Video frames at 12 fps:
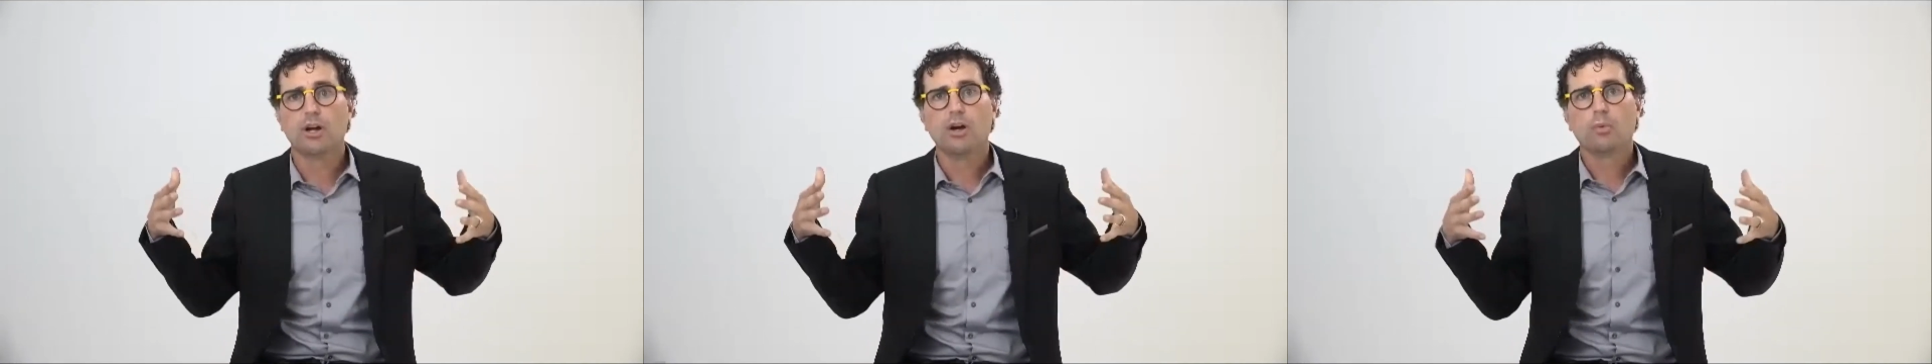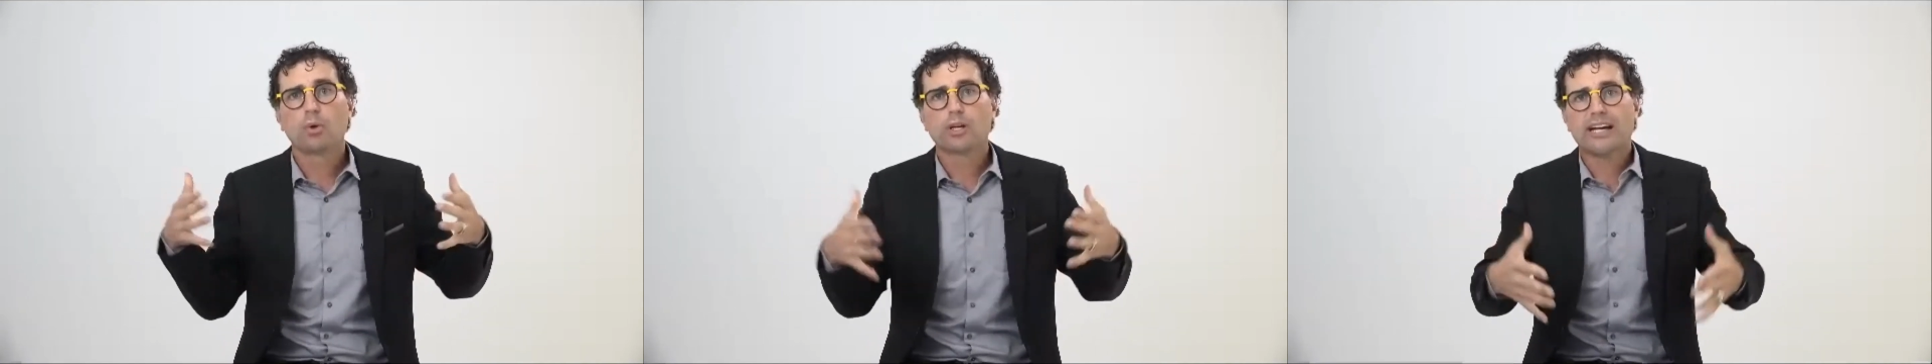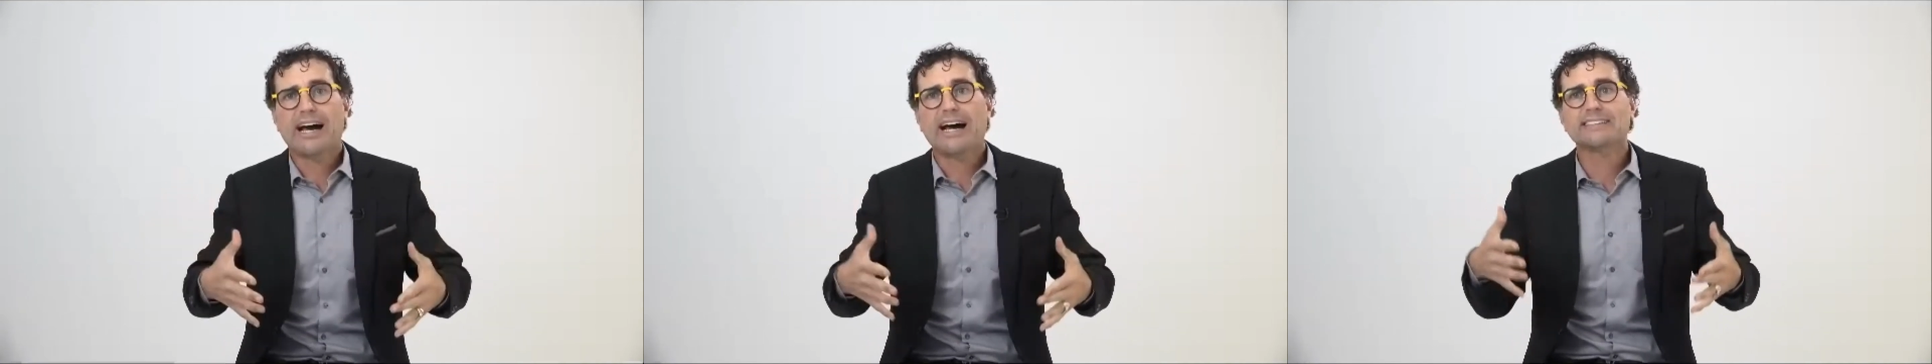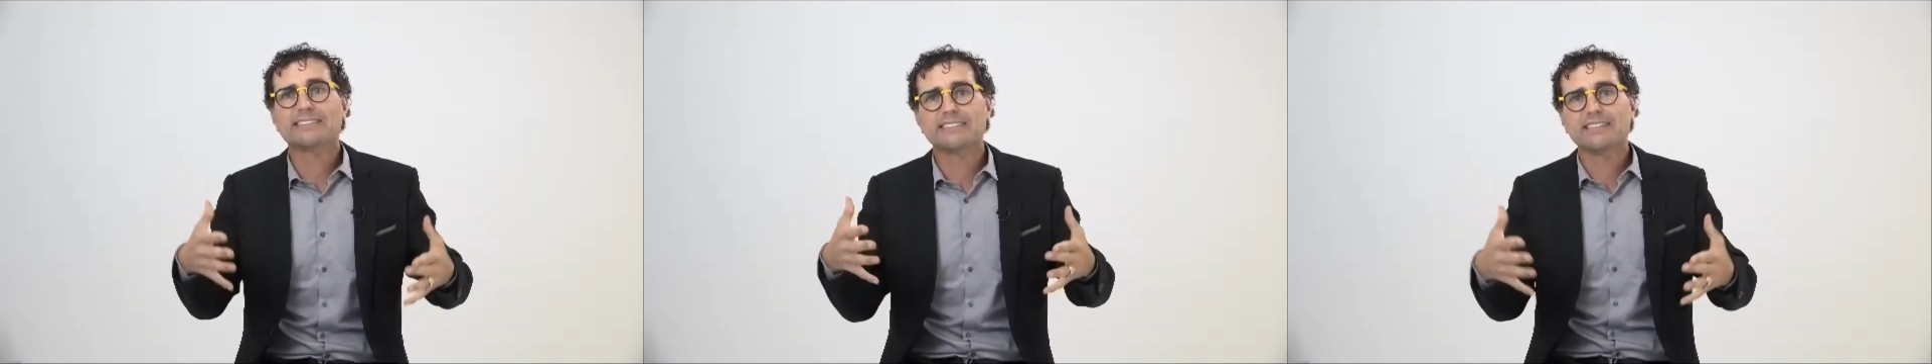We're
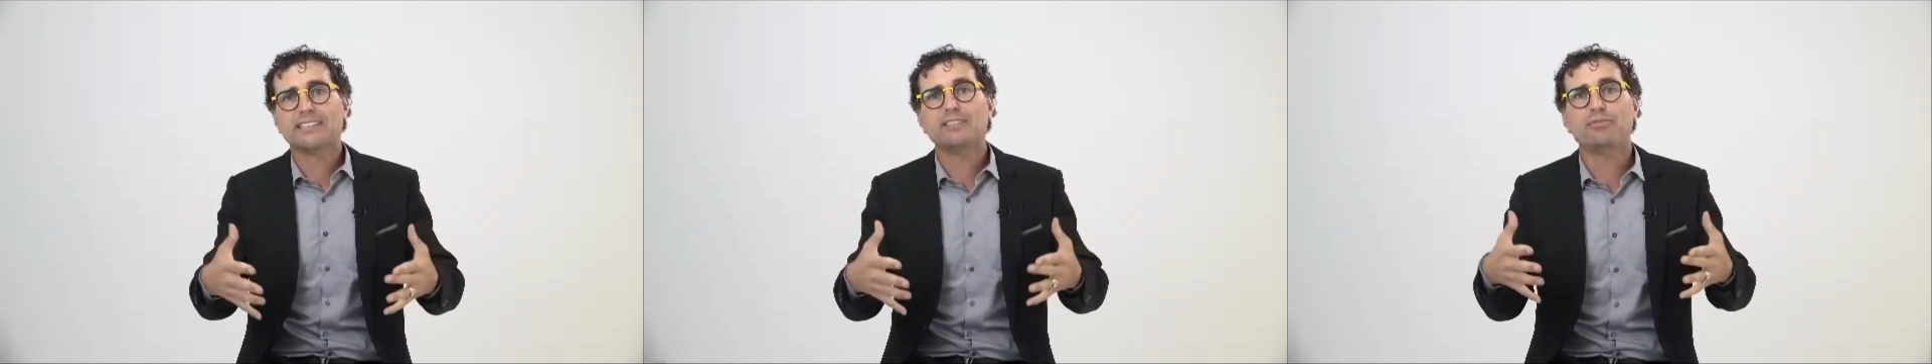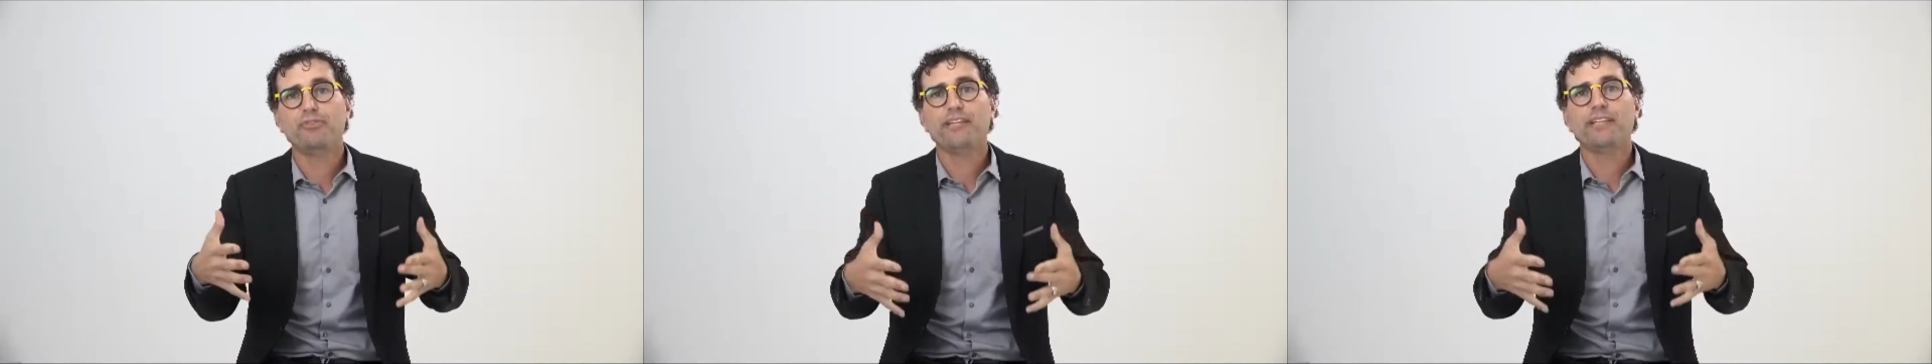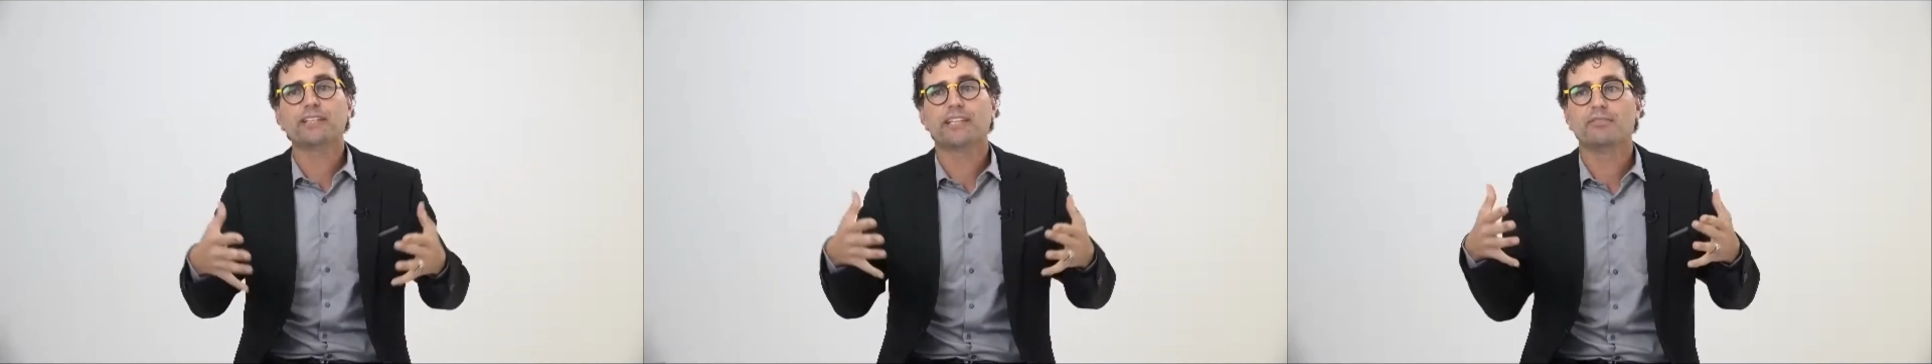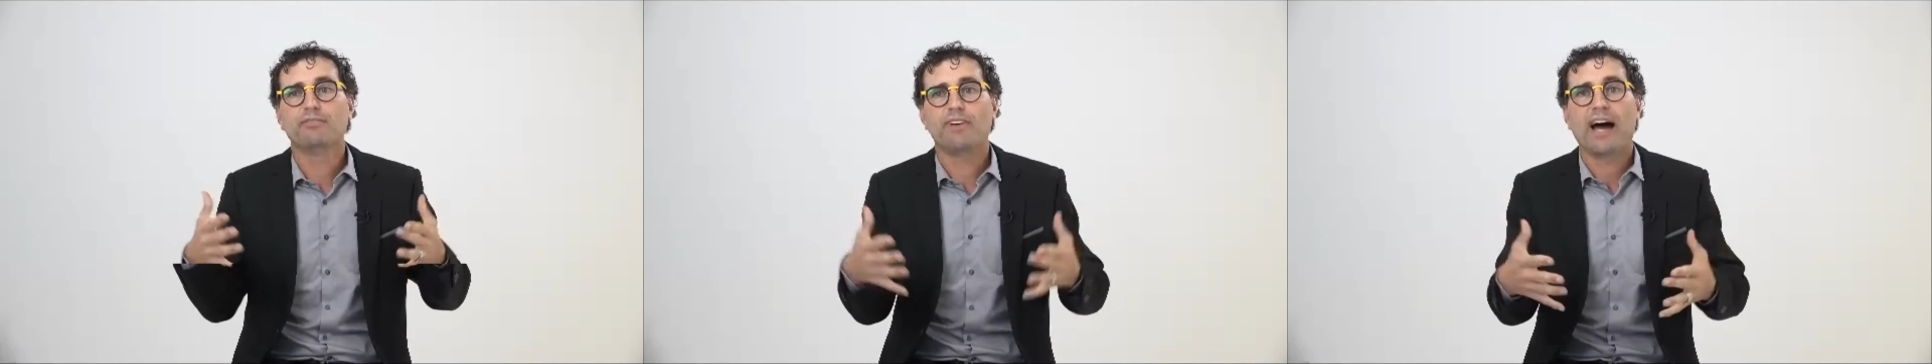constantly feeding
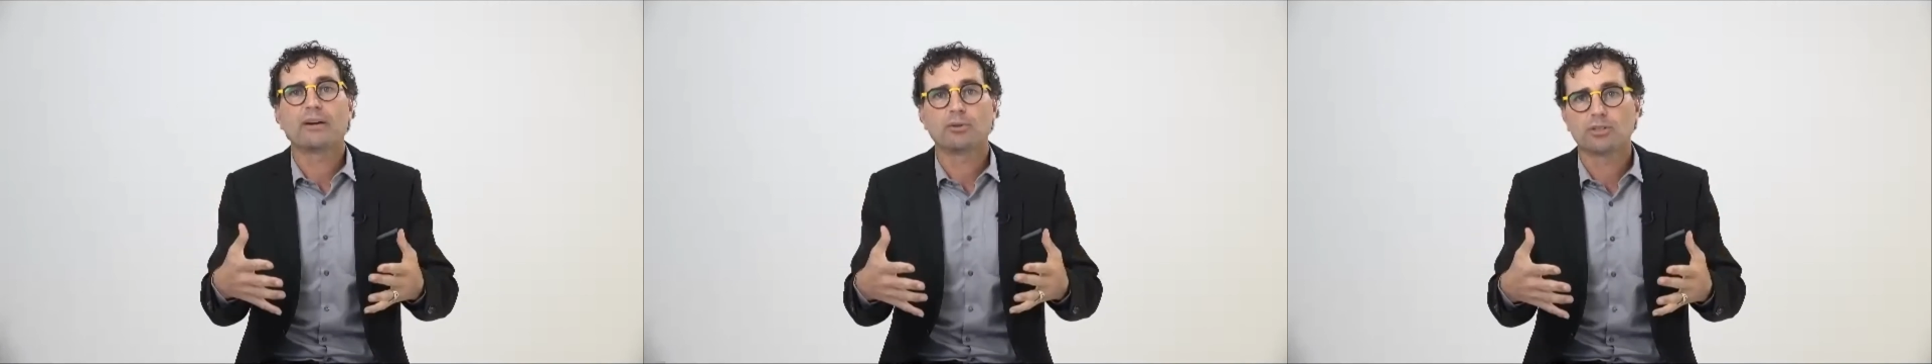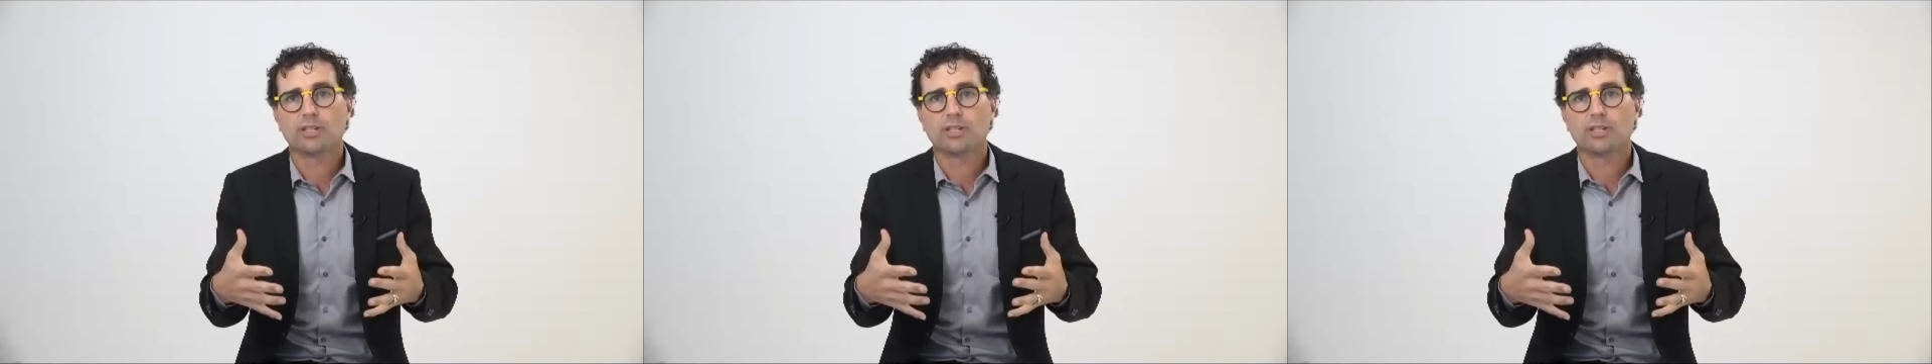them viral